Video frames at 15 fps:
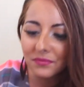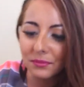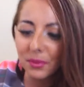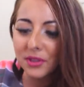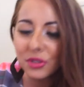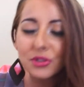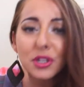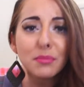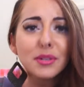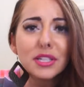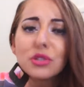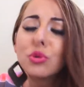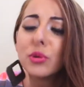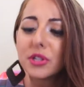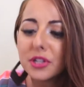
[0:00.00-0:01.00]
But there's something
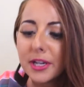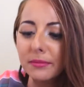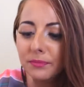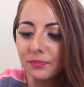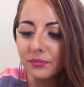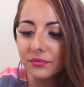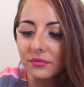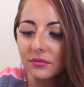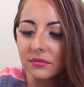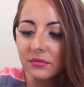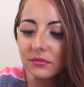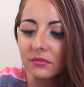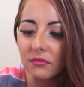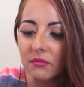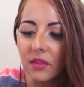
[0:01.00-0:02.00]
squishy
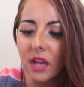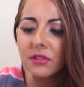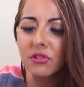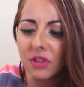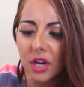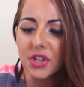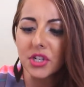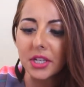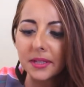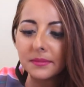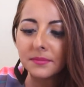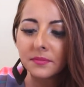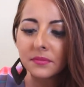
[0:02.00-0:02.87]
and crunchy.